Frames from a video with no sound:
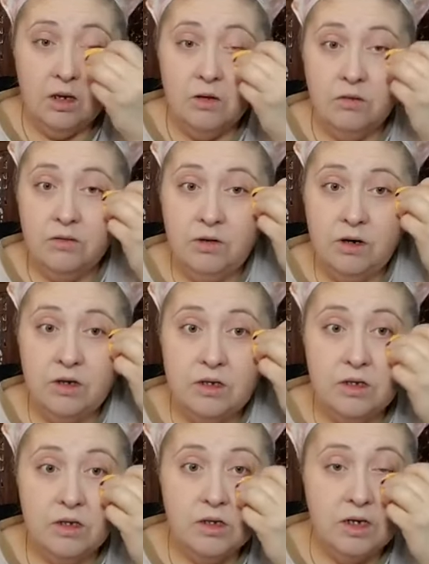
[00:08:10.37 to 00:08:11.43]
He was very
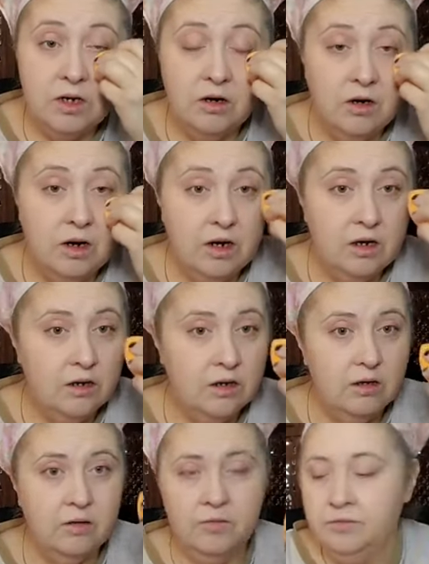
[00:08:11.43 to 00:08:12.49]
sincere, and
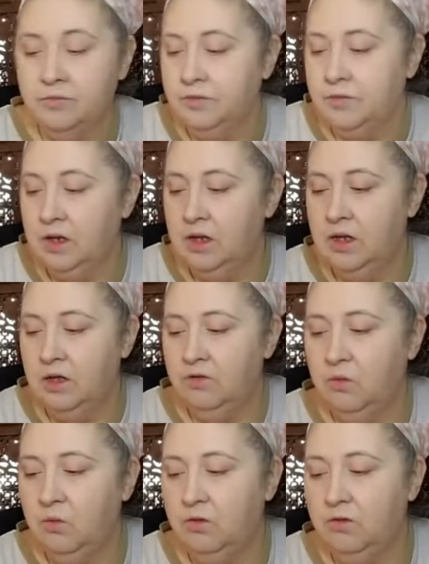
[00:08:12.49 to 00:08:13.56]
if
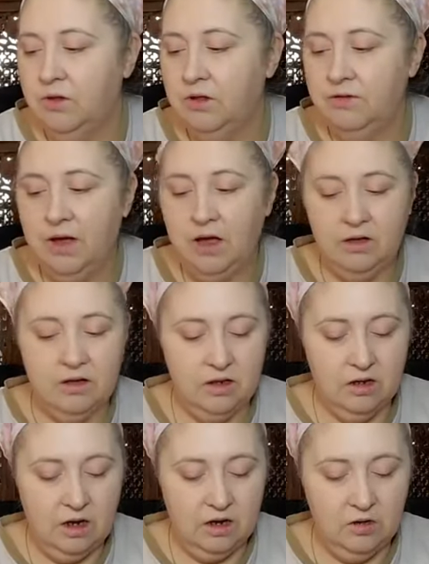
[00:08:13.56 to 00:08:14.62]
it weren't for the fact
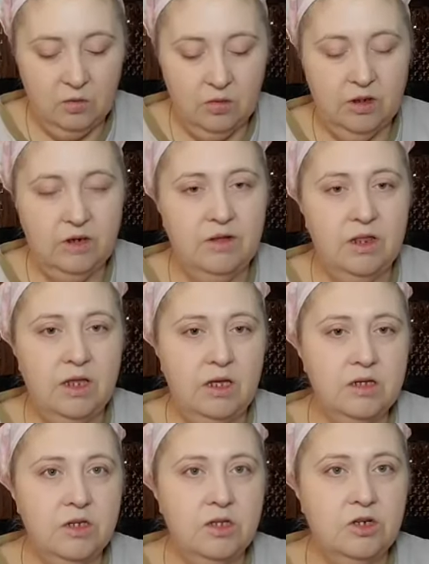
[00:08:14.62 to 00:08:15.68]
that I don't believe in
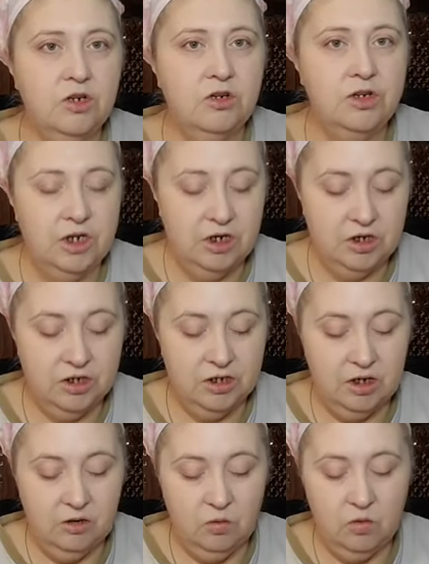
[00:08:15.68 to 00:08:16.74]
things that the church teaches
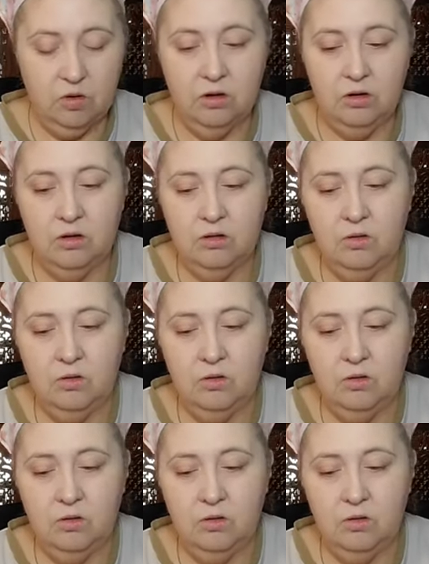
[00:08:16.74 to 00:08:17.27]
anymore,